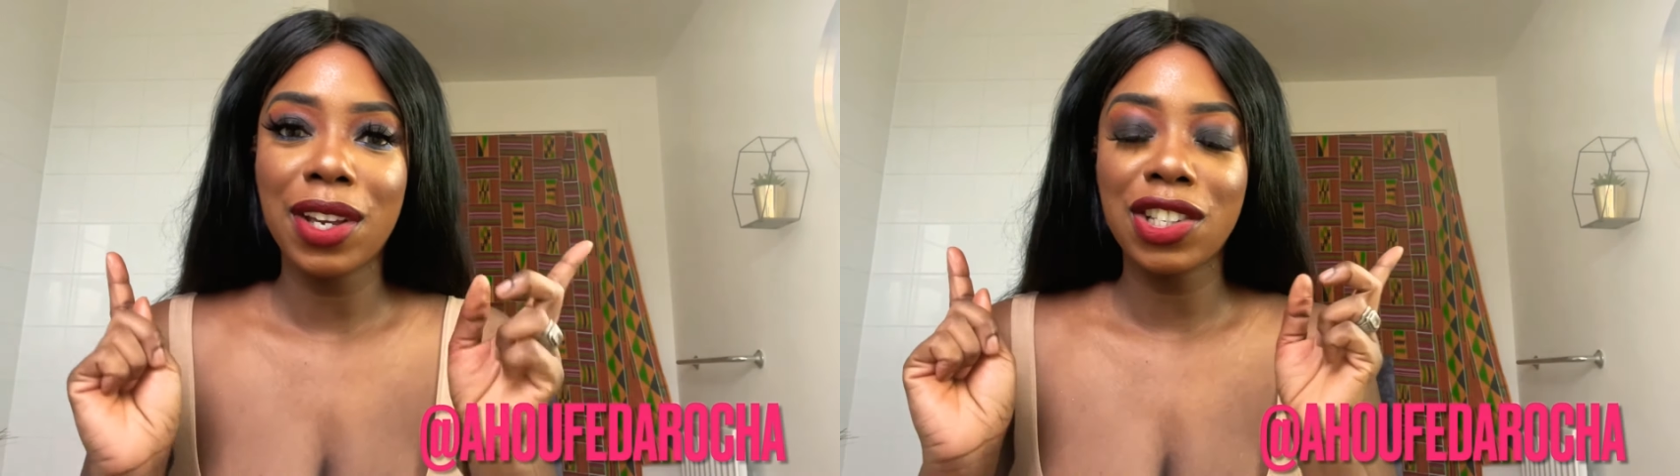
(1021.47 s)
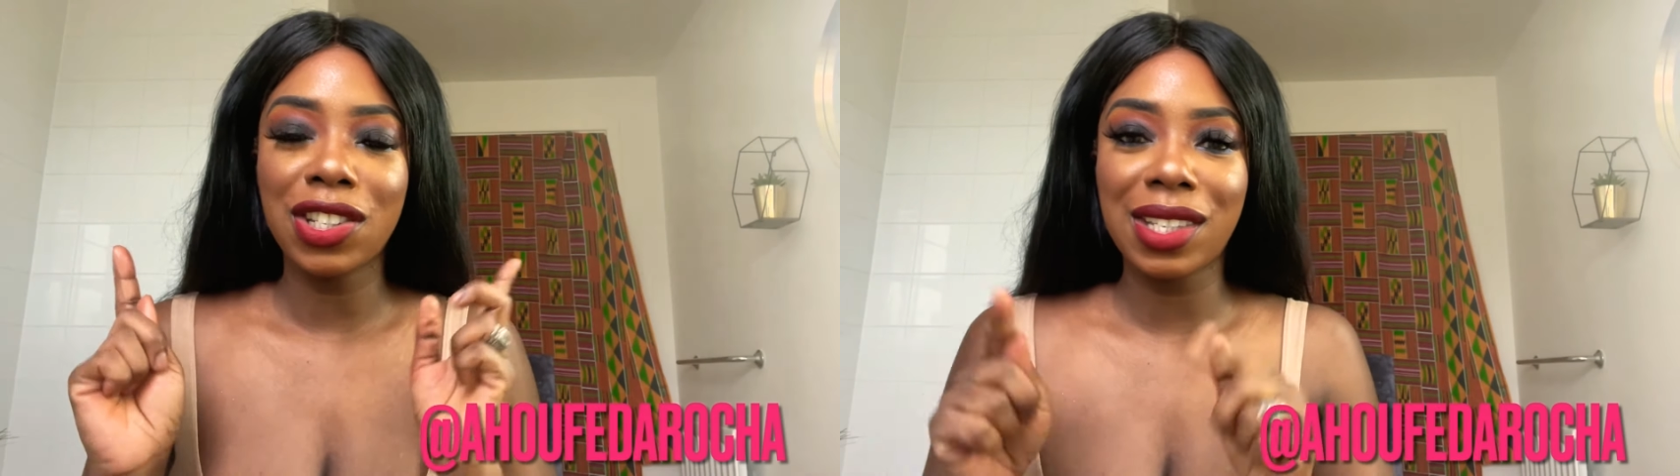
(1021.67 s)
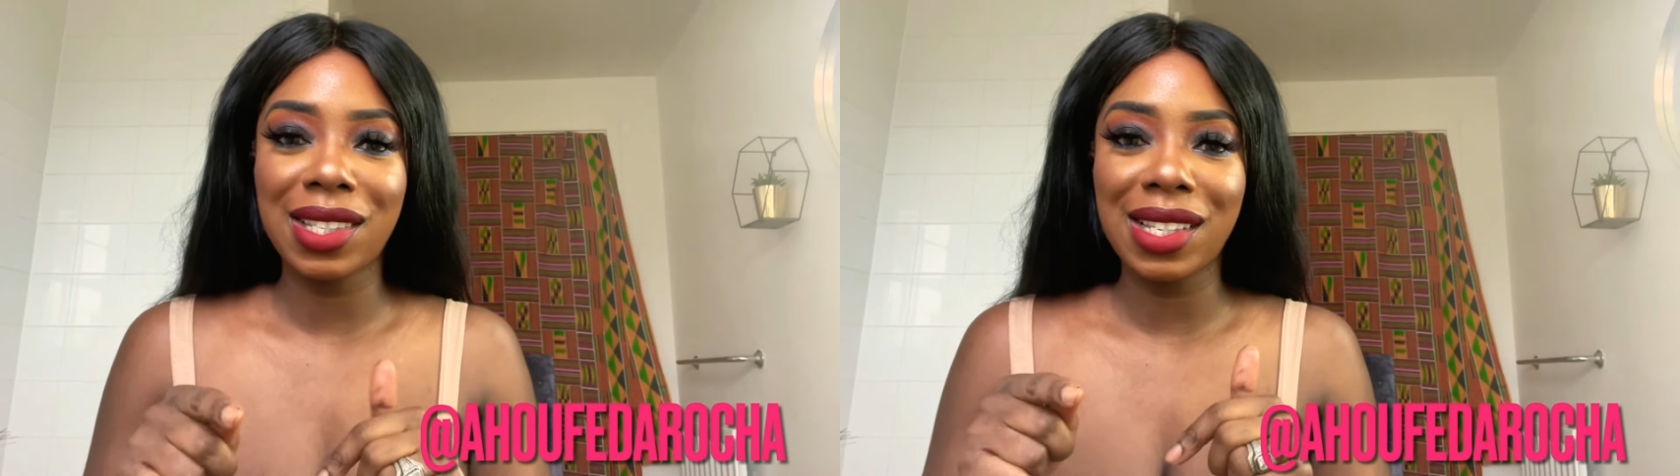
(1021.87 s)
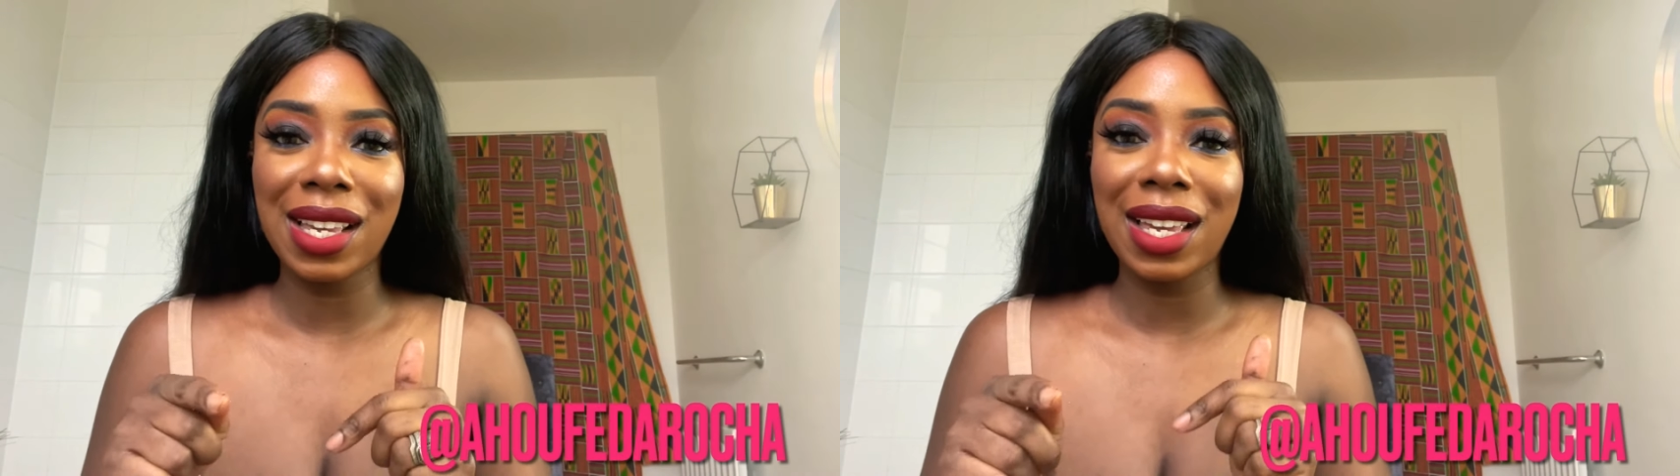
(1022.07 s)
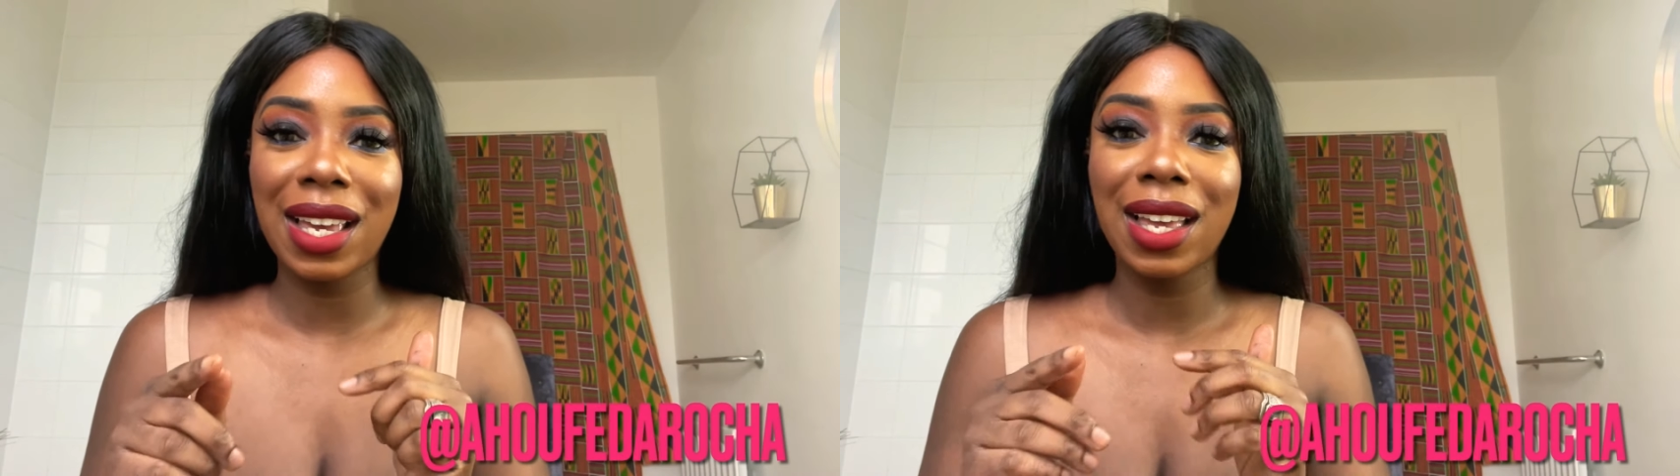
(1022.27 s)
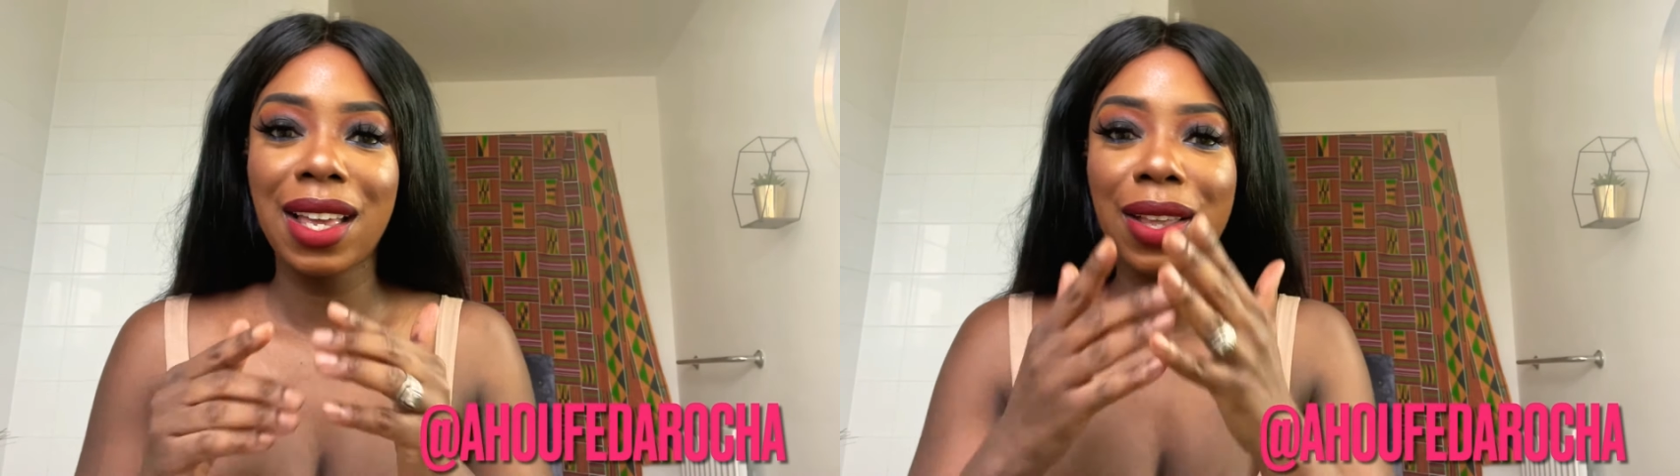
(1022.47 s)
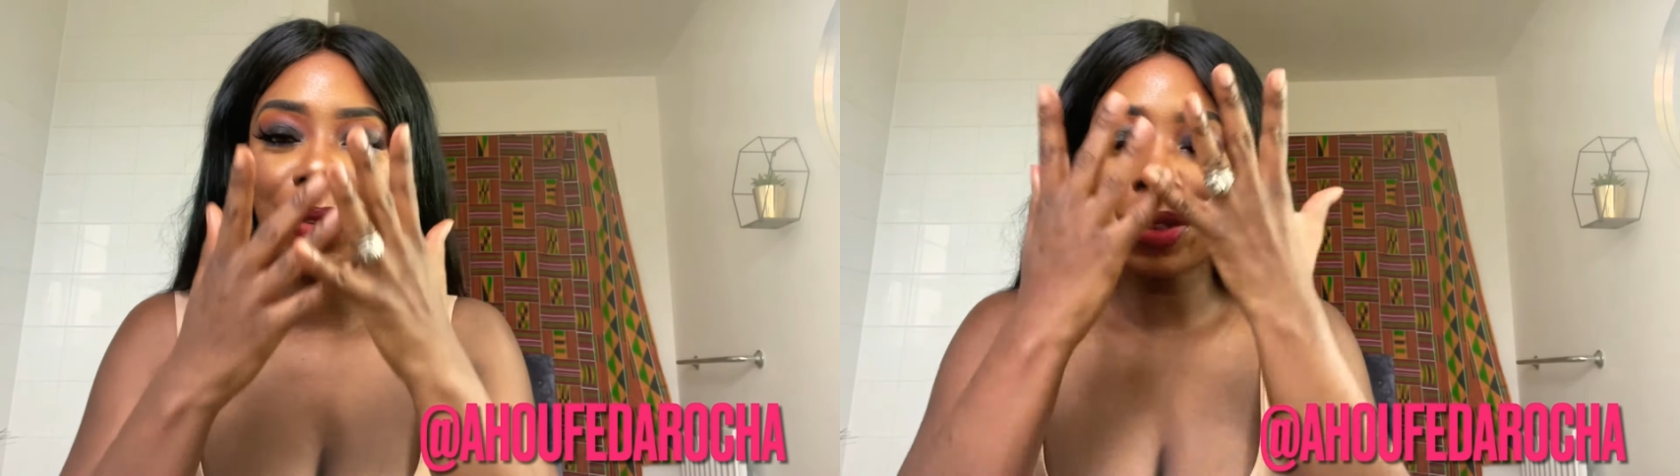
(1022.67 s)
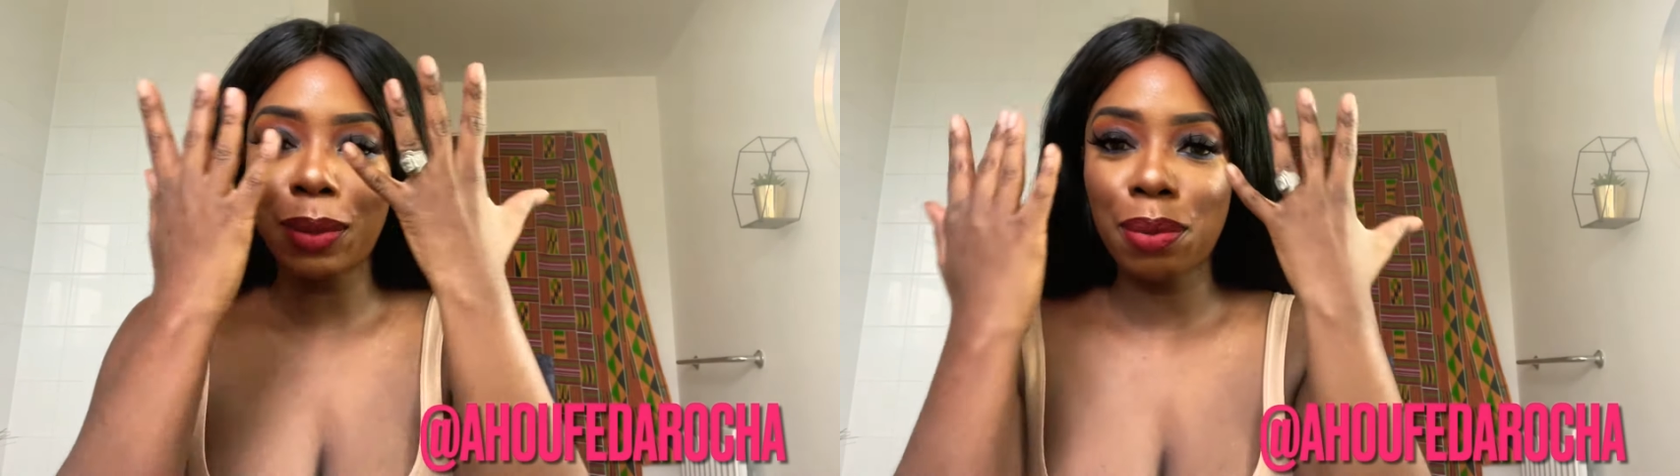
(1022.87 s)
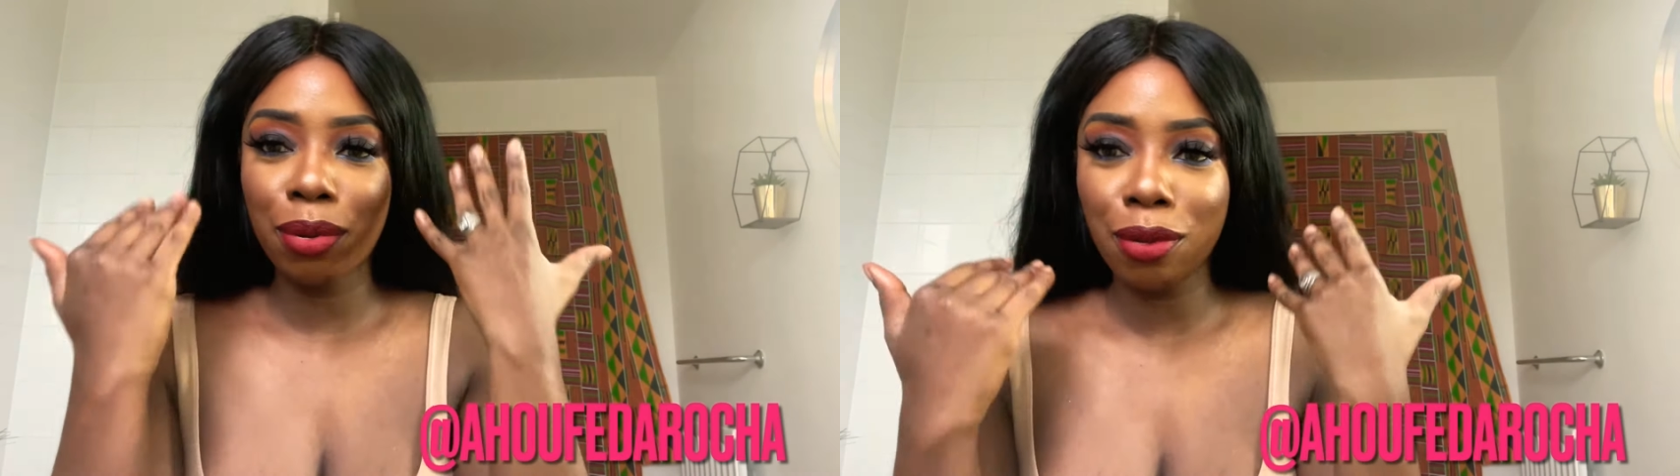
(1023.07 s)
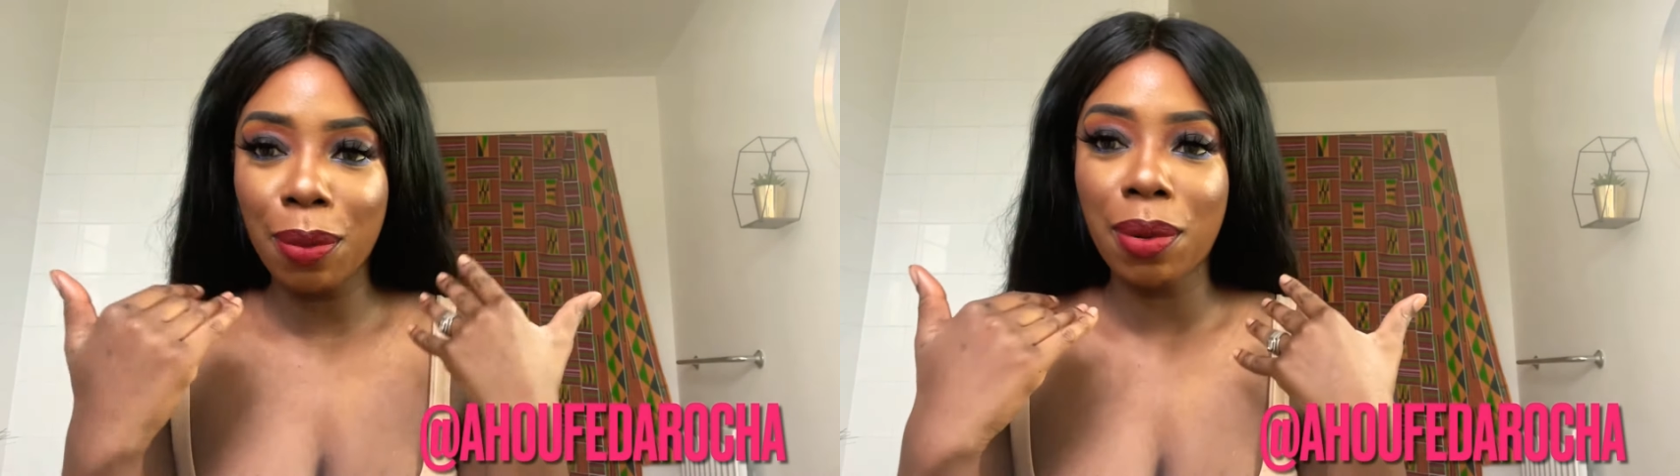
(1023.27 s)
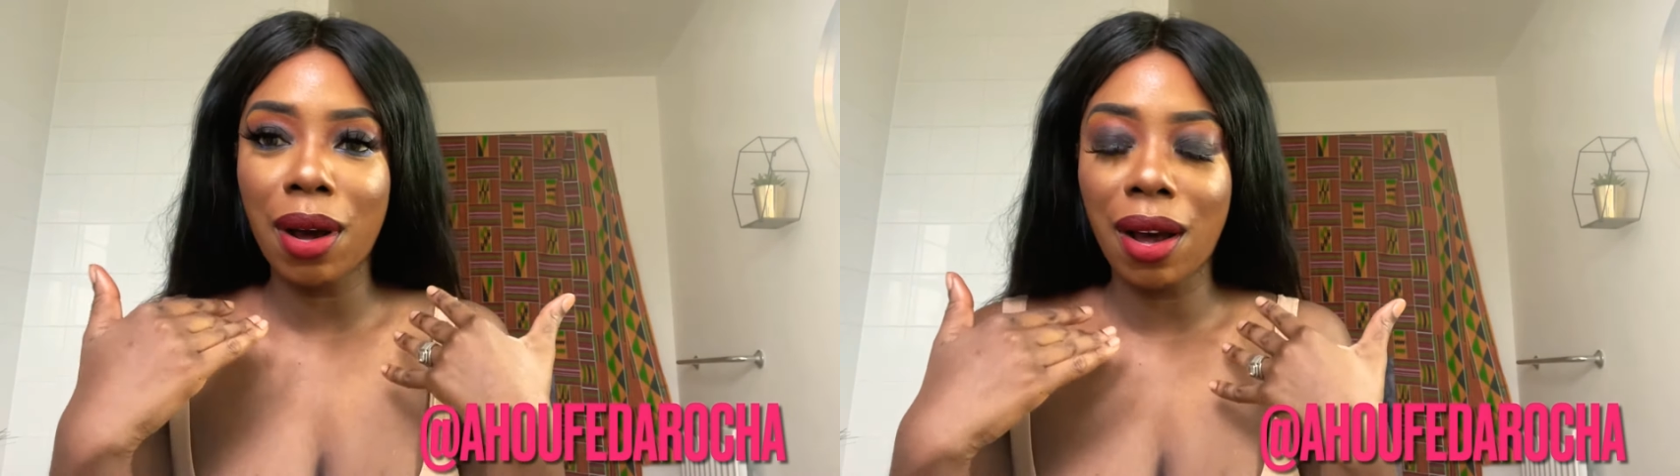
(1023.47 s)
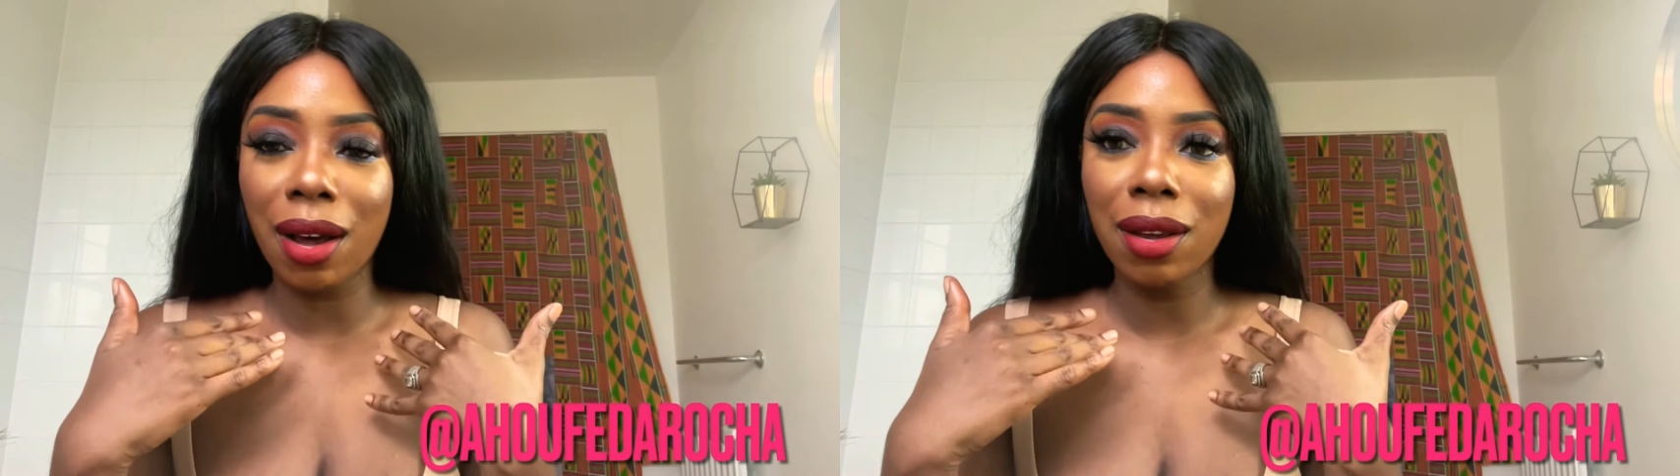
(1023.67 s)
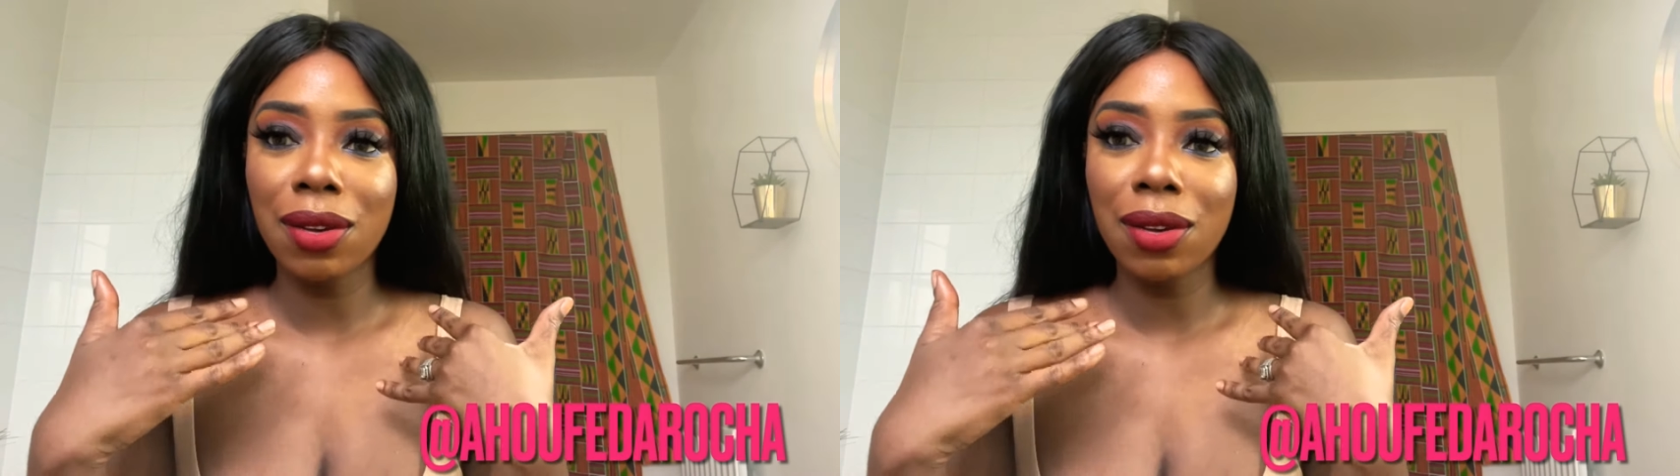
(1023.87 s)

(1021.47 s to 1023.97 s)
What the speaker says: to see the proper